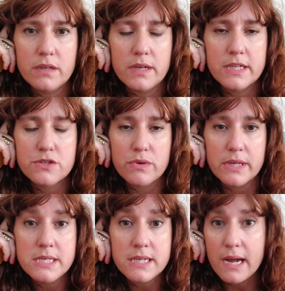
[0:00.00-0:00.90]
it's
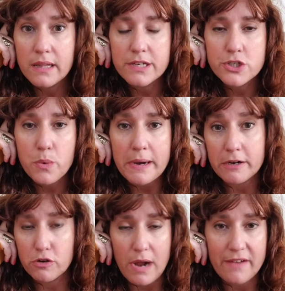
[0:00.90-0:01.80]
really stylish to wear a
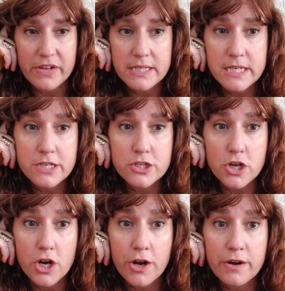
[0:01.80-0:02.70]
graphic
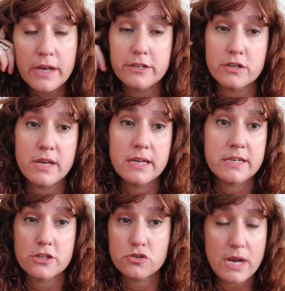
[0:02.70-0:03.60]
t-shirt, a
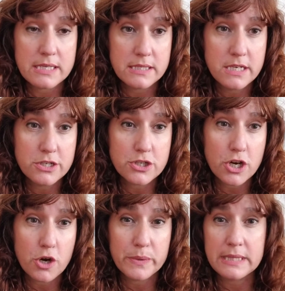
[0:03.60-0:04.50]
distressed
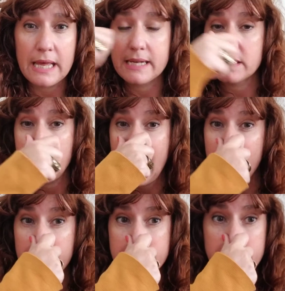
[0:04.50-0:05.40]
t-shirt with like some
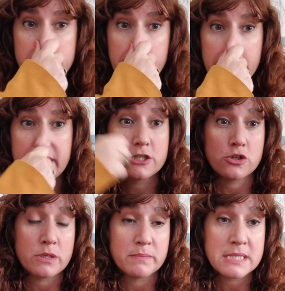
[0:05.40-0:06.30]
high-waisted jeans or
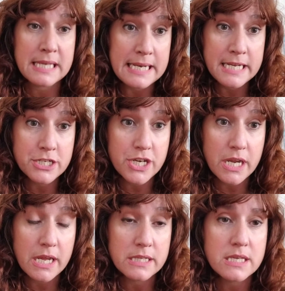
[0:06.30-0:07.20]
some skinny
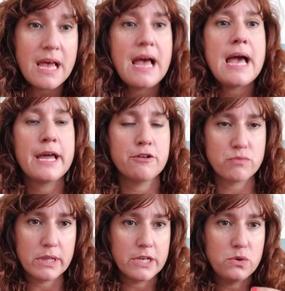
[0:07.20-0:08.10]
jeans and a
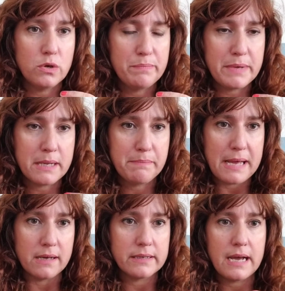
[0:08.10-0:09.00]
really cool big
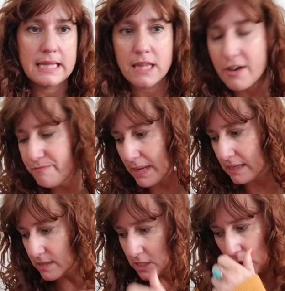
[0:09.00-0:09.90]
belt. I love
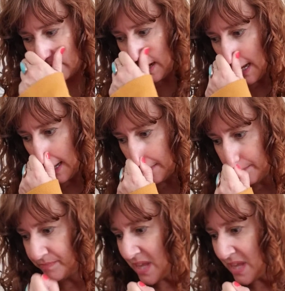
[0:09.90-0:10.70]
belts. So I, um,